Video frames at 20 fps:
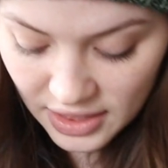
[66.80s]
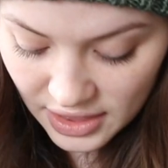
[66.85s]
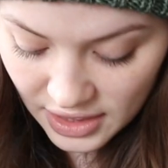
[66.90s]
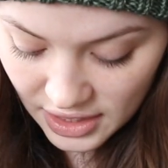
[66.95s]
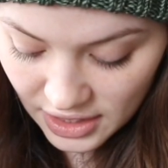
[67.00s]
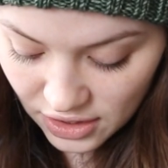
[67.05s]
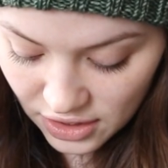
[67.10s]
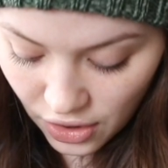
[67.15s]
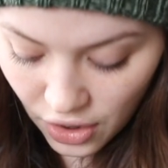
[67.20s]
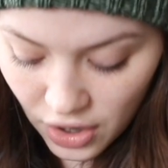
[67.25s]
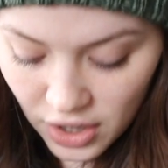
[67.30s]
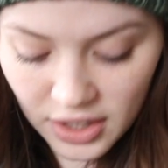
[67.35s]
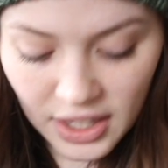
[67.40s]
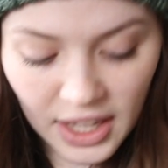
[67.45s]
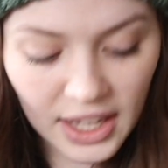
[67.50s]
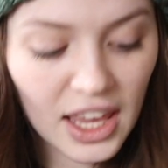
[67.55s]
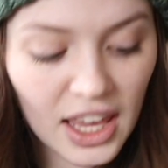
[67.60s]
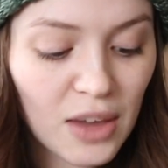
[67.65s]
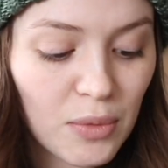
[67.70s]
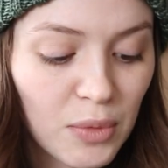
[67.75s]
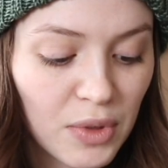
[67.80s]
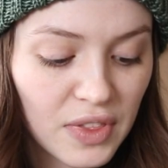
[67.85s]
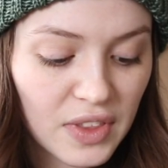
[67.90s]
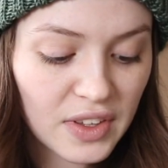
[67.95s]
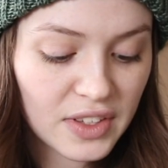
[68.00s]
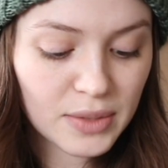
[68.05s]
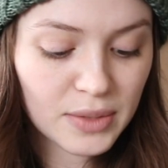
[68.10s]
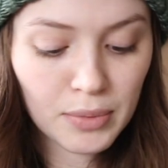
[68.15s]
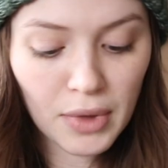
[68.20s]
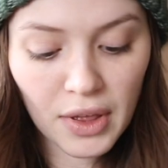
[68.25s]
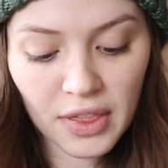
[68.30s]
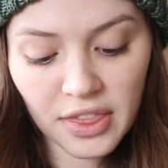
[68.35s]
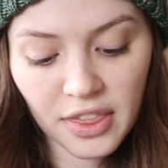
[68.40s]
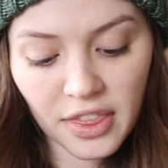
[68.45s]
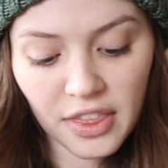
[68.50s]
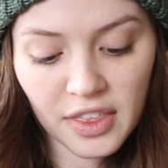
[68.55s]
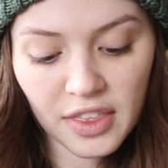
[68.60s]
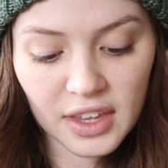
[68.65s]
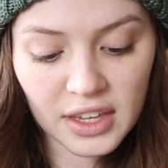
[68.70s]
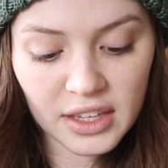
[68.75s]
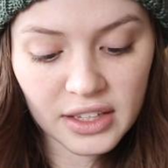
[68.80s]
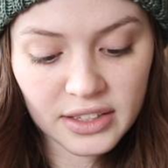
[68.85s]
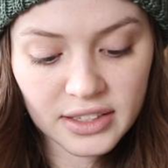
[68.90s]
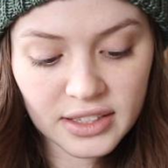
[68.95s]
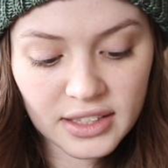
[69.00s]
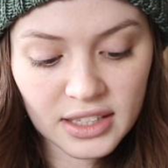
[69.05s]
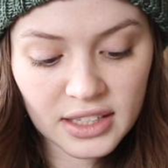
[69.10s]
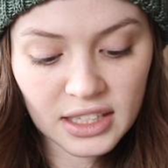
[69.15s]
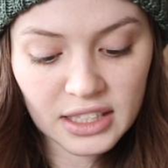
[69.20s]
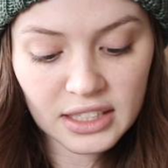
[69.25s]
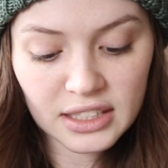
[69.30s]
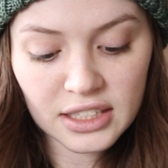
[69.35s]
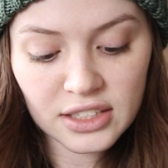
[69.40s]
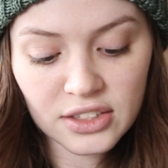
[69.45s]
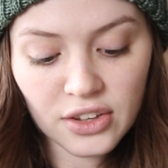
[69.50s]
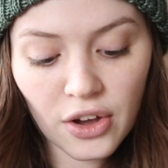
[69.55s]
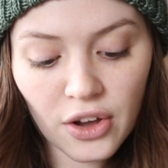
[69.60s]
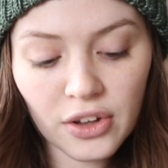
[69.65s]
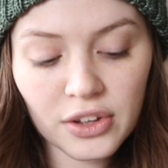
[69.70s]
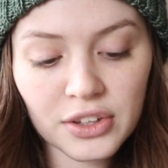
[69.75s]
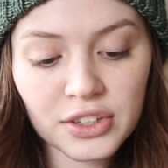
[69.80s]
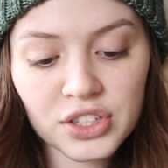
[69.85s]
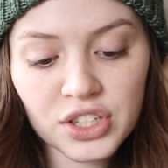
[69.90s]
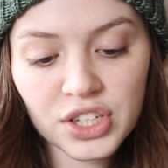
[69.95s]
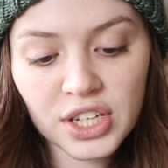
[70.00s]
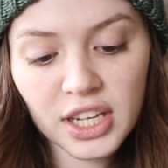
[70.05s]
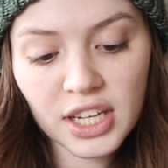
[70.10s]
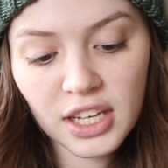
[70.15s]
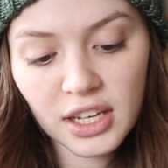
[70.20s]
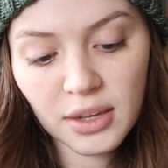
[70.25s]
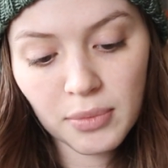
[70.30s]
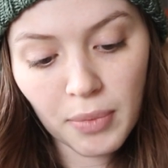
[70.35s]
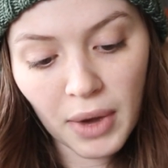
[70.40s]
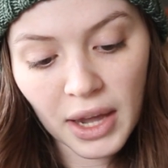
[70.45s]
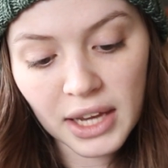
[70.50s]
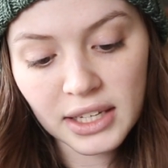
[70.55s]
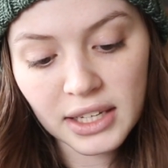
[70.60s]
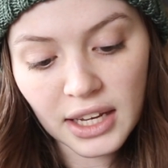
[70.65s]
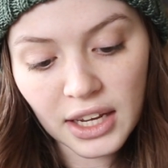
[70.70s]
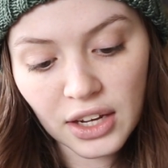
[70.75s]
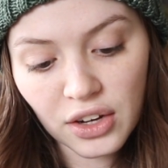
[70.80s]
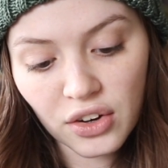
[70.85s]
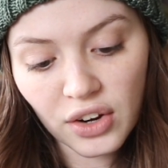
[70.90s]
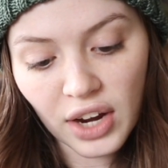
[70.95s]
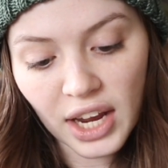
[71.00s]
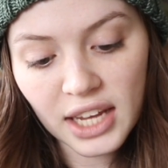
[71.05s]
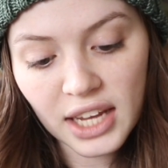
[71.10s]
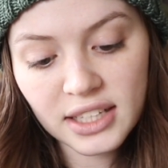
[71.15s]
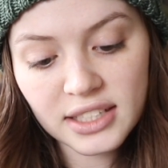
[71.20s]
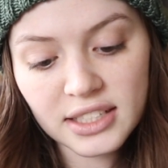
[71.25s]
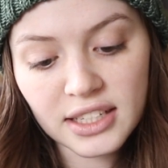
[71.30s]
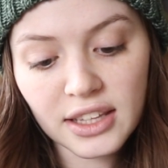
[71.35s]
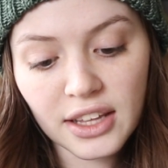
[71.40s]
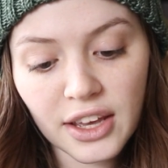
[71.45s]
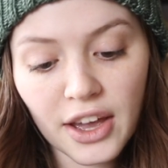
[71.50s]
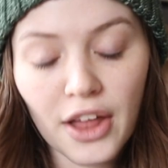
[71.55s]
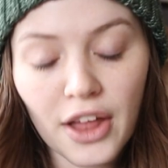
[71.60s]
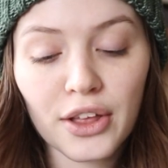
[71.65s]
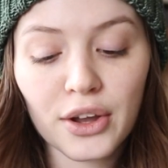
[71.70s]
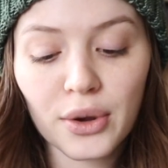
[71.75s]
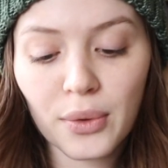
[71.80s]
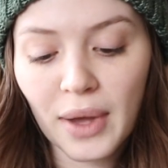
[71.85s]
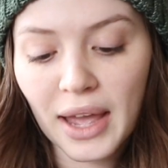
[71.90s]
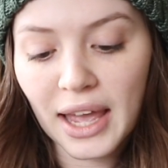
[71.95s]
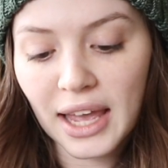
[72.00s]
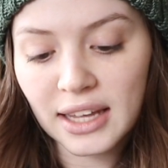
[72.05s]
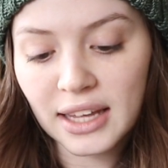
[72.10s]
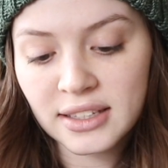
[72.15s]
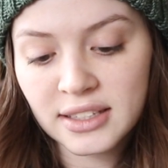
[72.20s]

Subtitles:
The yarn that came with this month is the Knitology by Knitcrate in the colorway